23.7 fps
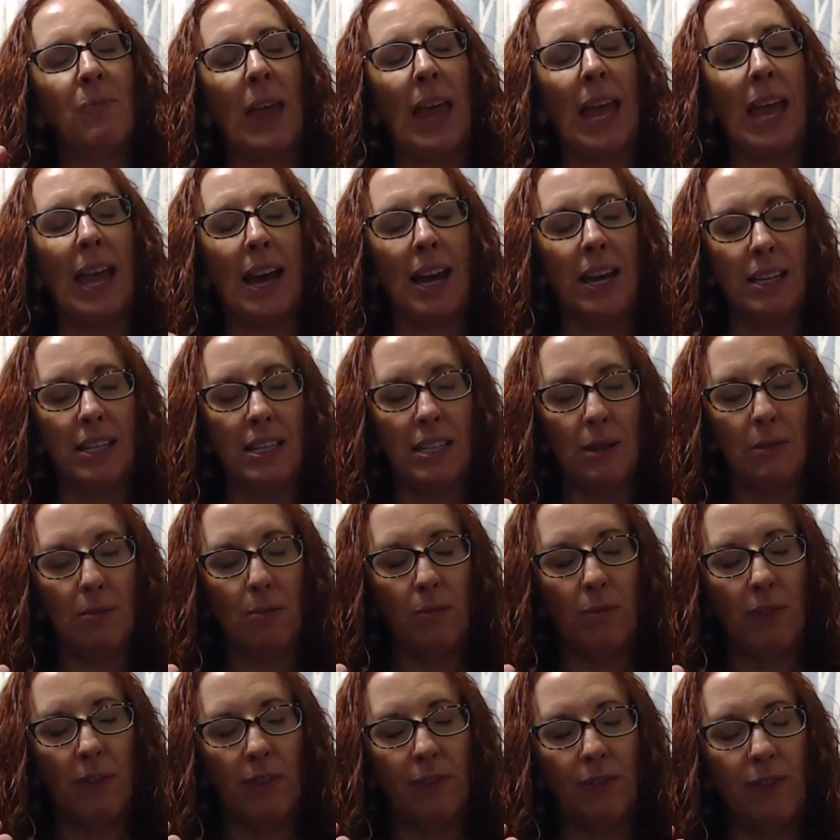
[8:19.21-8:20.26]
and
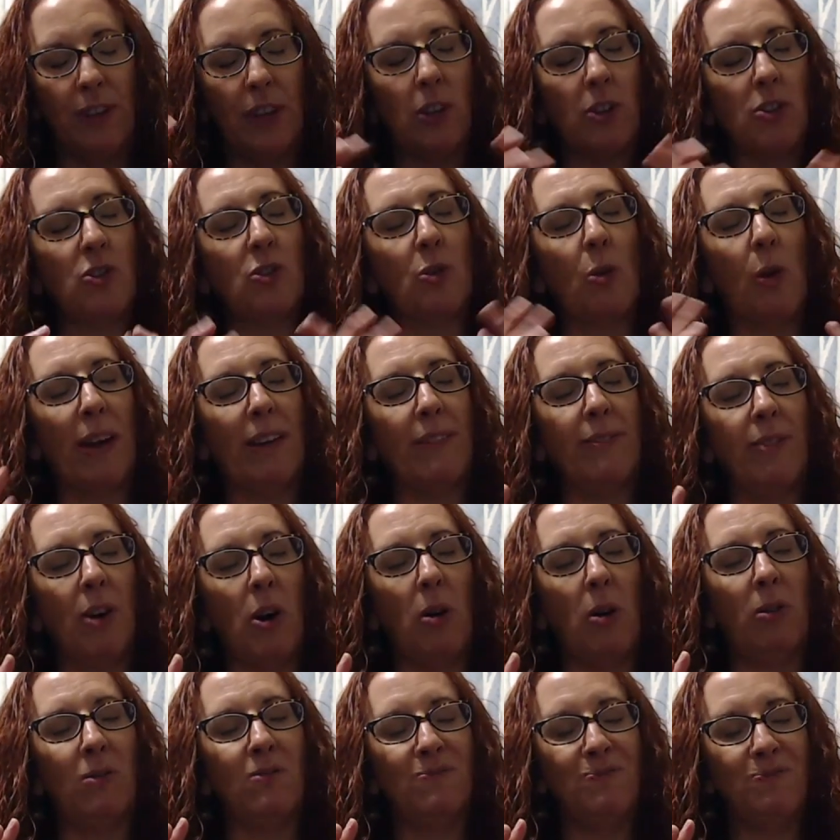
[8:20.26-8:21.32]
feel
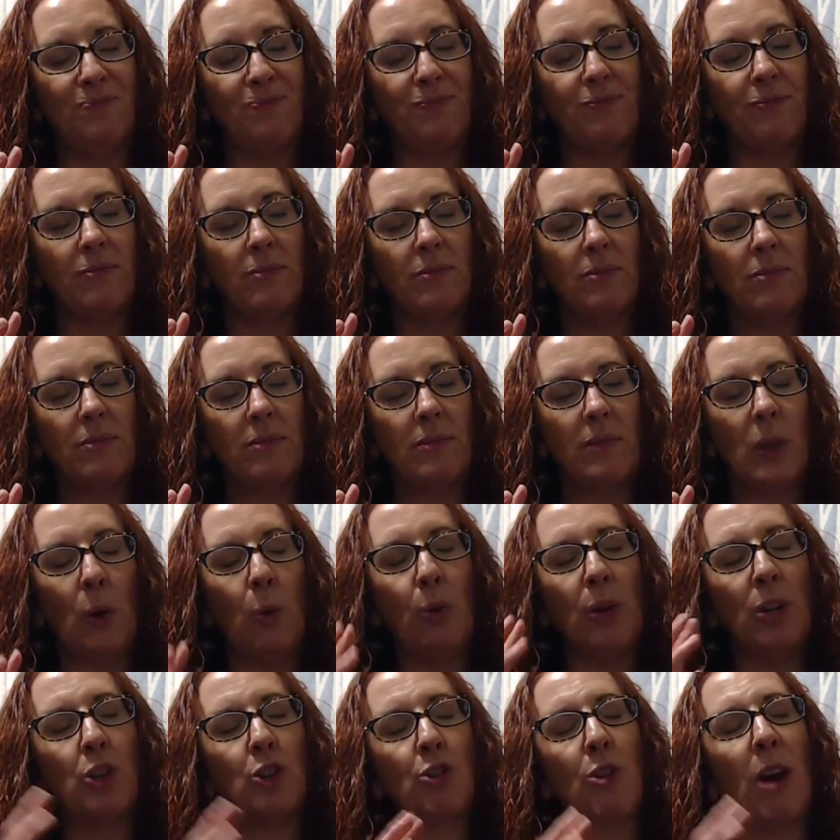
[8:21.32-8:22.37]
joyful.
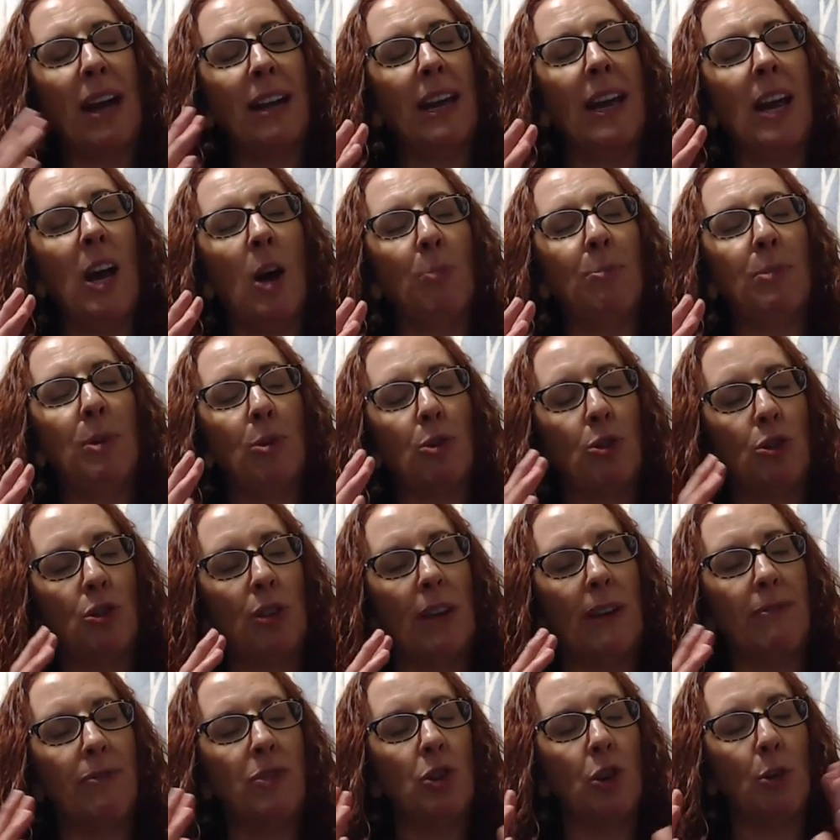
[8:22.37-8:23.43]
We're trying to help you
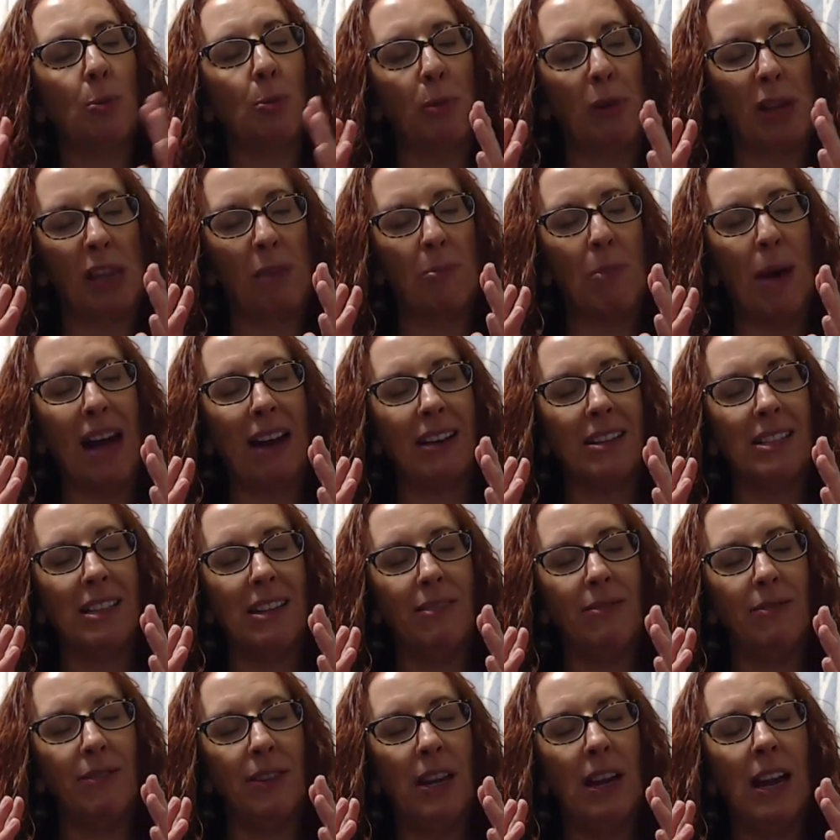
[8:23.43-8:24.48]
shift your
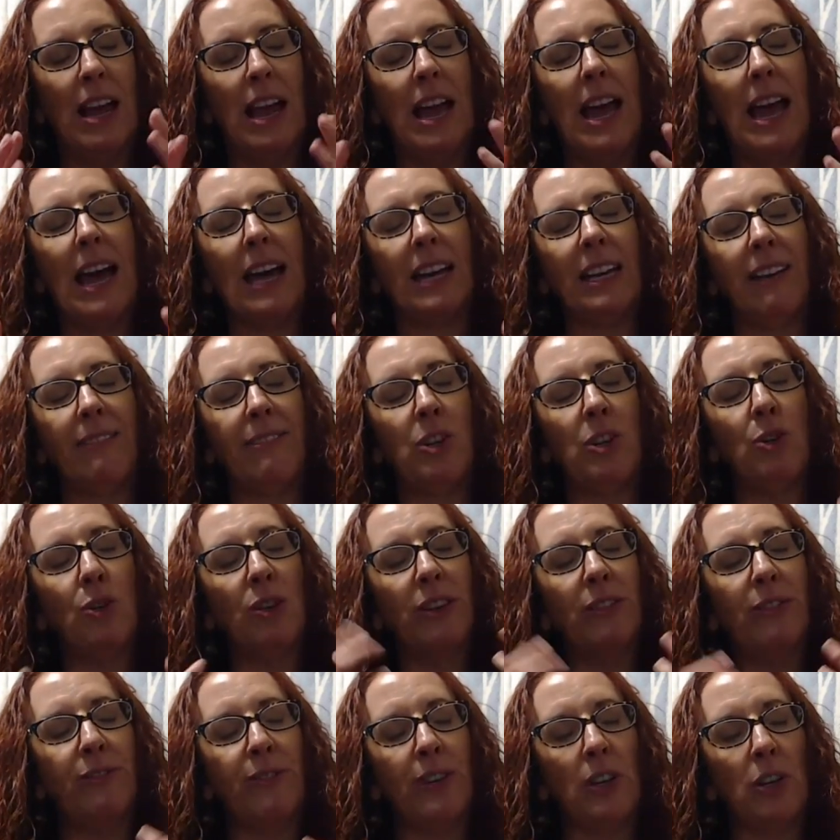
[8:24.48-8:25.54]
perspective. And if you
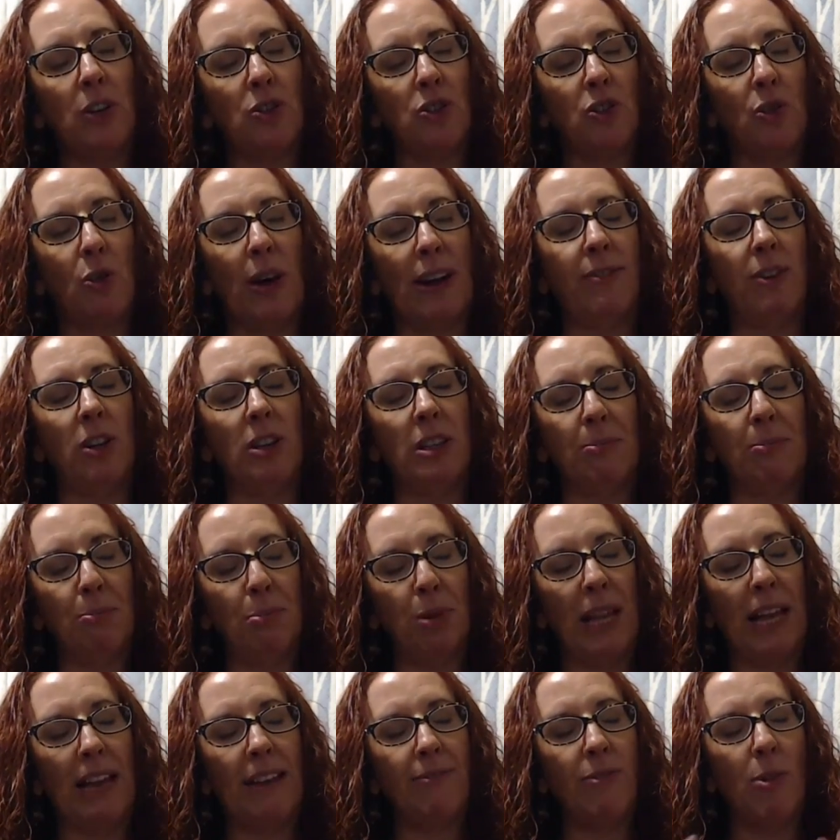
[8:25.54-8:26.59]
can feel joyful and
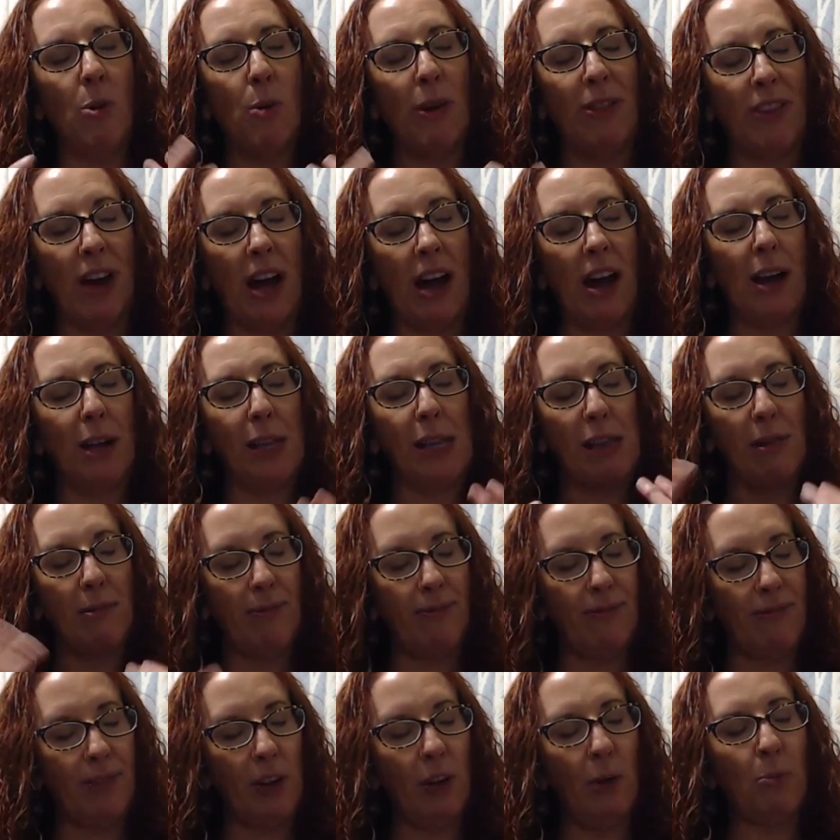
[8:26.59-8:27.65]
playful with us,
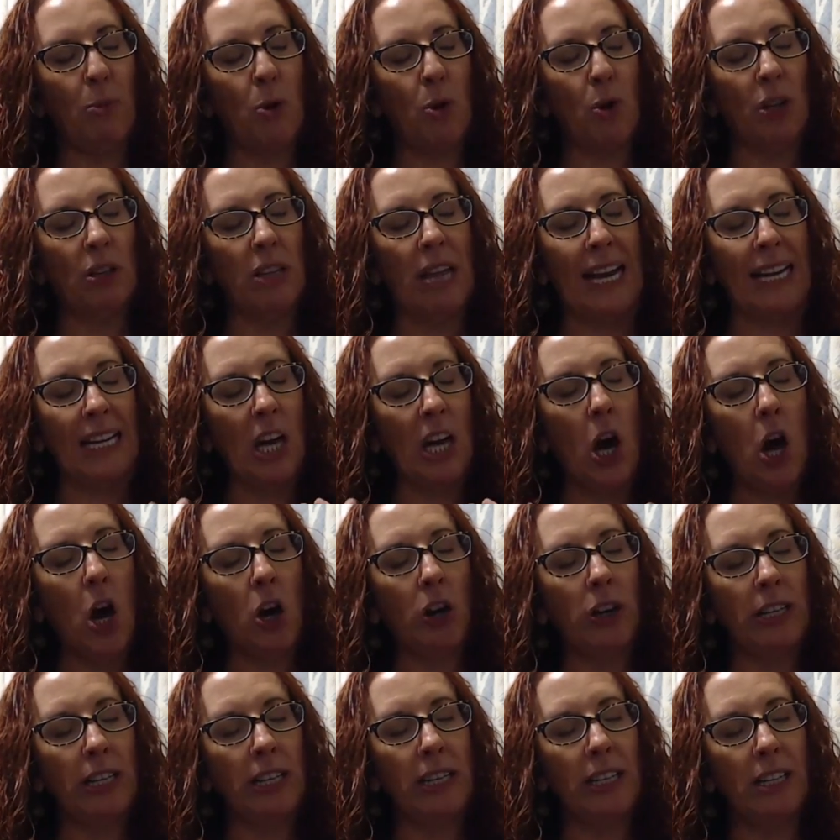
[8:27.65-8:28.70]
feel more
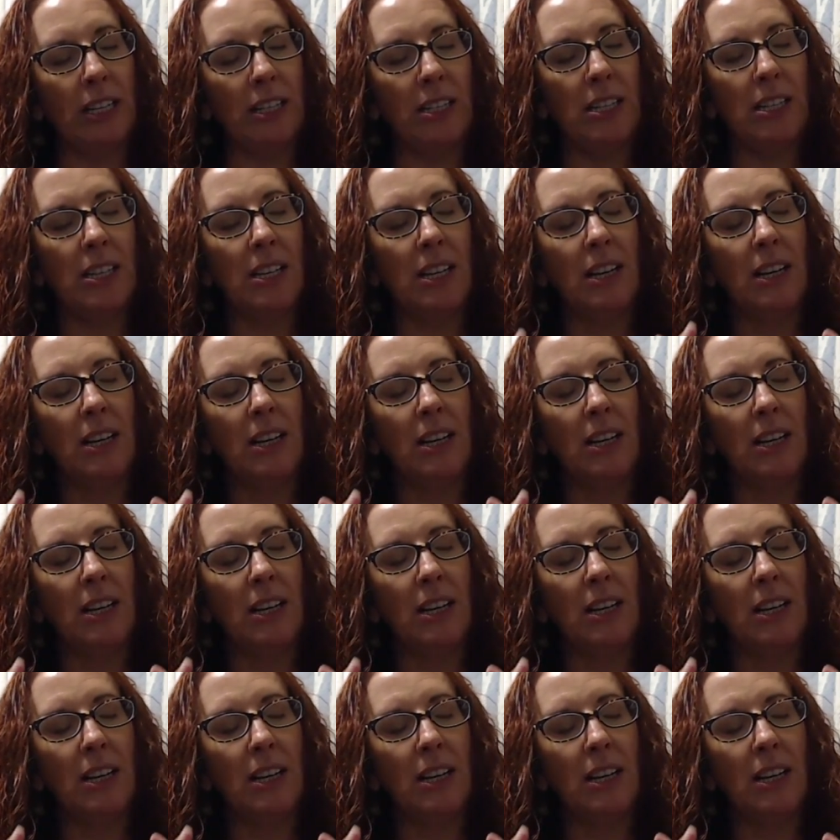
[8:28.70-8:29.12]
lighthearted,